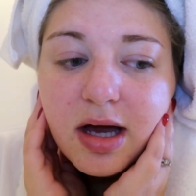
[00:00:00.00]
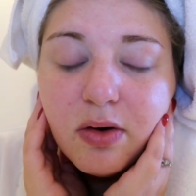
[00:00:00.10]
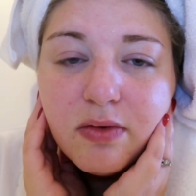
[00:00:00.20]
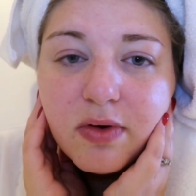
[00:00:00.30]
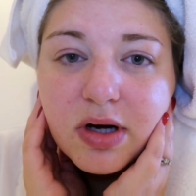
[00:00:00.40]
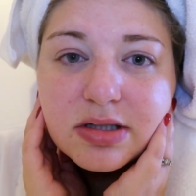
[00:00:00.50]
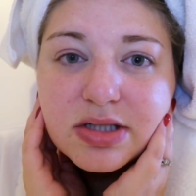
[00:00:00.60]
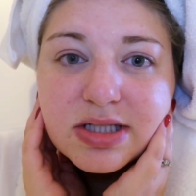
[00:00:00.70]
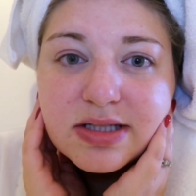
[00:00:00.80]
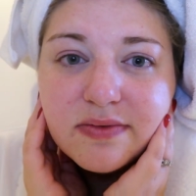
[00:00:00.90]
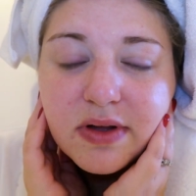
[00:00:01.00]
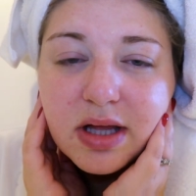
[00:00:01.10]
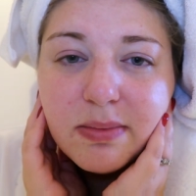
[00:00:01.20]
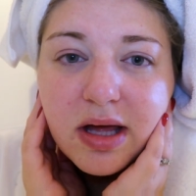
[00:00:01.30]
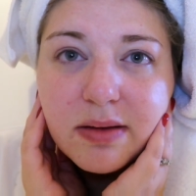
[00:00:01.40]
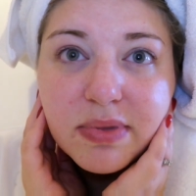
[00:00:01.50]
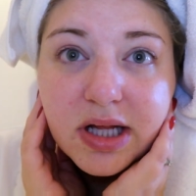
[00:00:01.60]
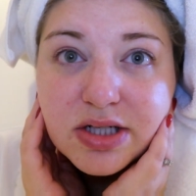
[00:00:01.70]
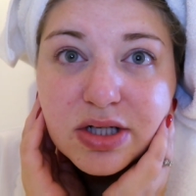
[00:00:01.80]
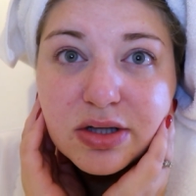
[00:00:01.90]
I overall just feel like my
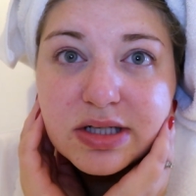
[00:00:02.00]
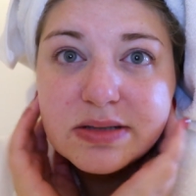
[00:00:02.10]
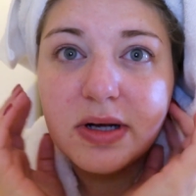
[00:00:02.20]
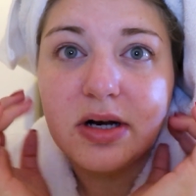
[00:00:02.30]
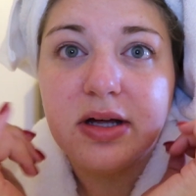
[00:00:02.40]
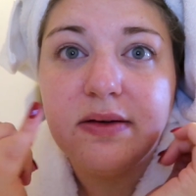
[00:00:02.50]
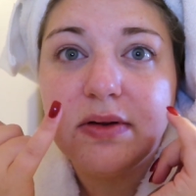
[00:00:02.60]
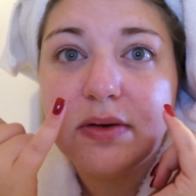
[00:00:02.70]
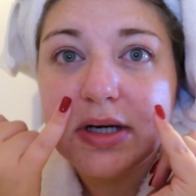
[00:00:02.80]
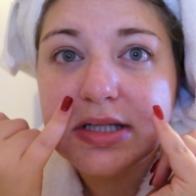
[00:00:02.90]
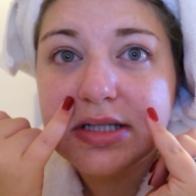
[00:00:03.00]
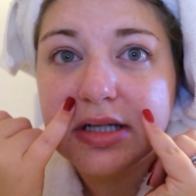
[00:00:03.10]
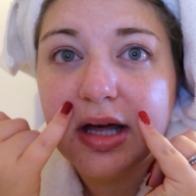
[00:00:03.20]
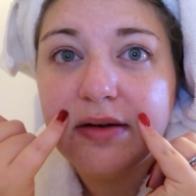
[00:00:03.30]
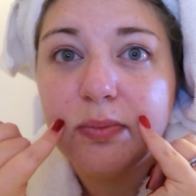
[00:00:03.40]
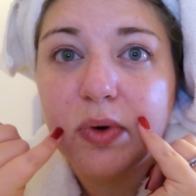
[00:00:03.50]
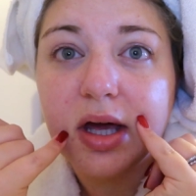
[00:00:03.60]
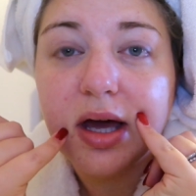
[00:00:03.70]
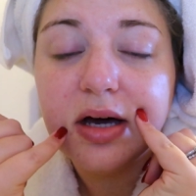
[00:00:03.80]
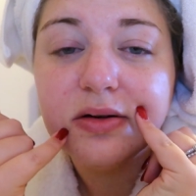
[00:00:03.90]
complexion looks better. Even though I still have
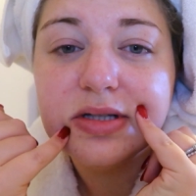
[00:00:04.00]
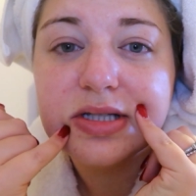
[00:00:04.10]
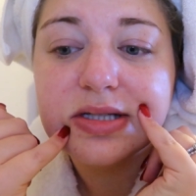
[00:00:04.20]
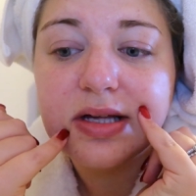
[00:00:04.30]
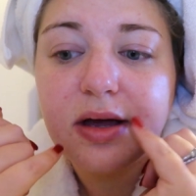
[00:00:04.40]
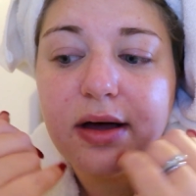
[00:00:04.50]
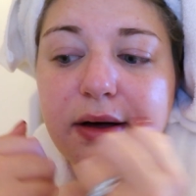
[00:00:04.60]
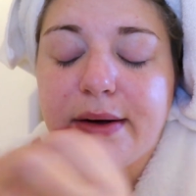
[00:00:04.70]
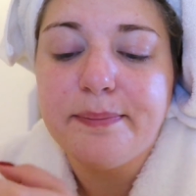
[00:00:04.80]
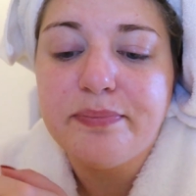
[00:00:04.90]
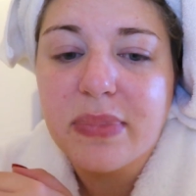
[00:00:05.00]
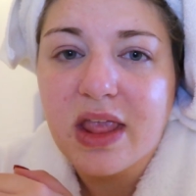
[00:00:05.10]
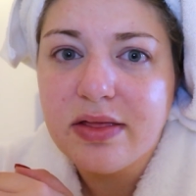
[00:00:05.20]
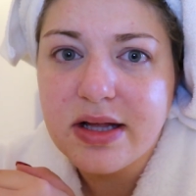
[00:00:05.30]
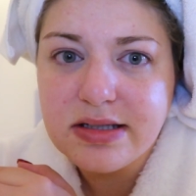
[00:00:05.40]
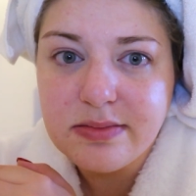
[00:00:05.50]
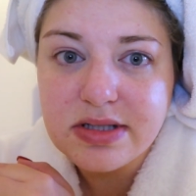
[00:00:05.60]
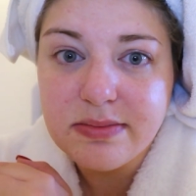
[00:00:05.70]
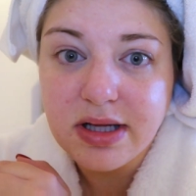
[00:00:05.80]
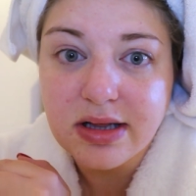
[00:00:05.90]
breakouts, they
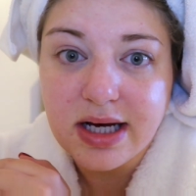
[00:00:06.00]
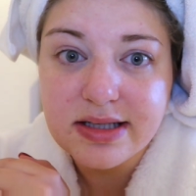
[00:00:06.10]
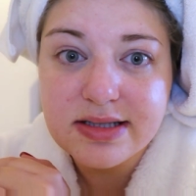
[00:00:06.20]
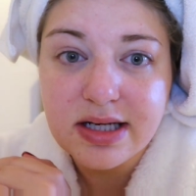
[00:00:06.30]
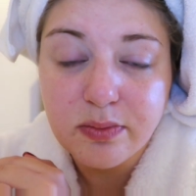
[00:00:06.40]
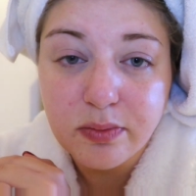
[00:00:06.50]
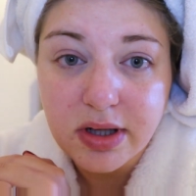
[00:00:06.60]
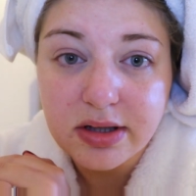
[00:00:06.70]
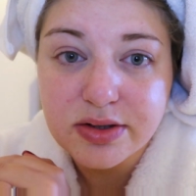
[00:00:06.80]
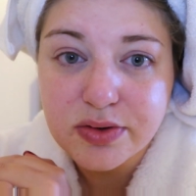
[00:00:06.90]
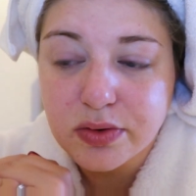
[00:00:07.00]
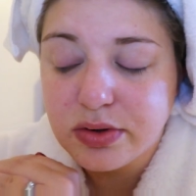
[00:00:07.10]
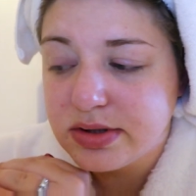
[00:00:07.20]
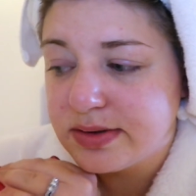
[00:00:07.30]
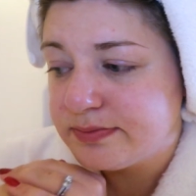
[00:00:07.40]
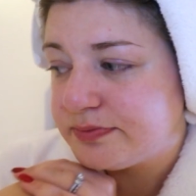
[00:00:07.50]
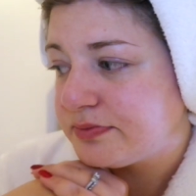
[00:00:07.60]
seem to be less and well controlled.